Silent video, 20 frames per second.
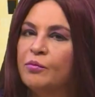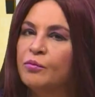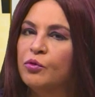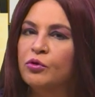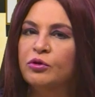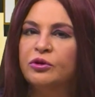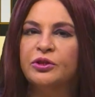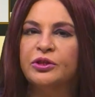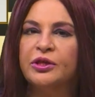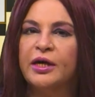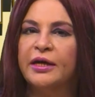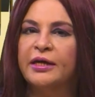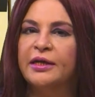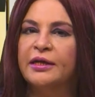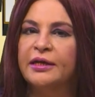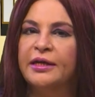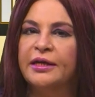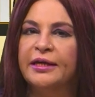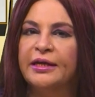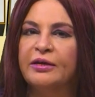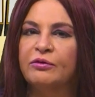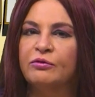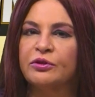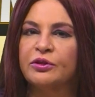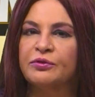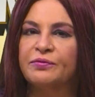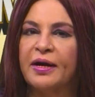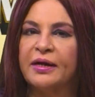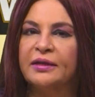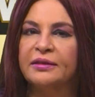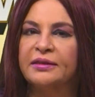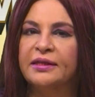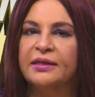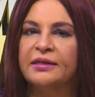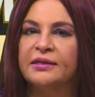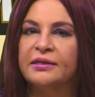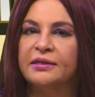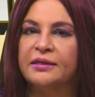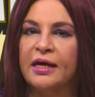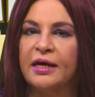Most currently used
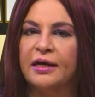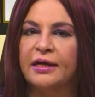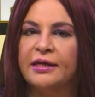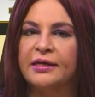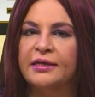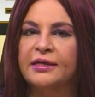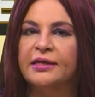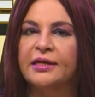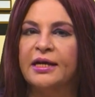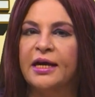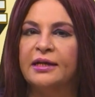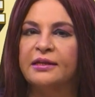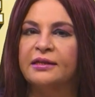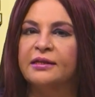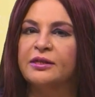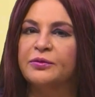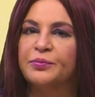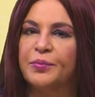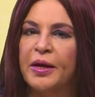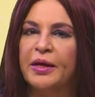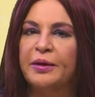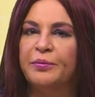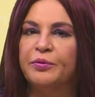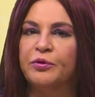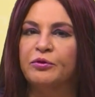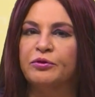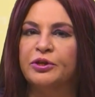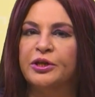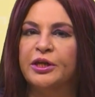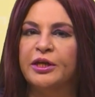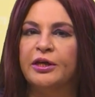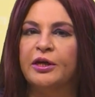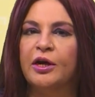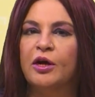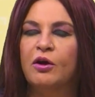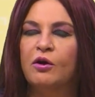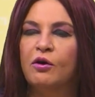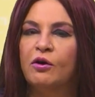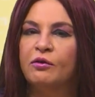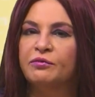vaccines targeted at the spike protein
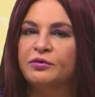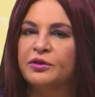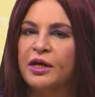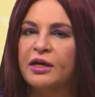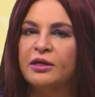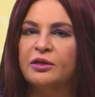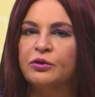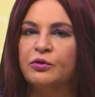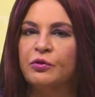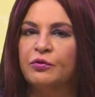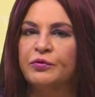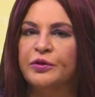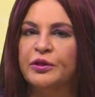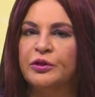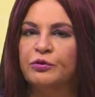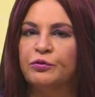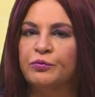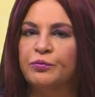of SARS-CoV-2,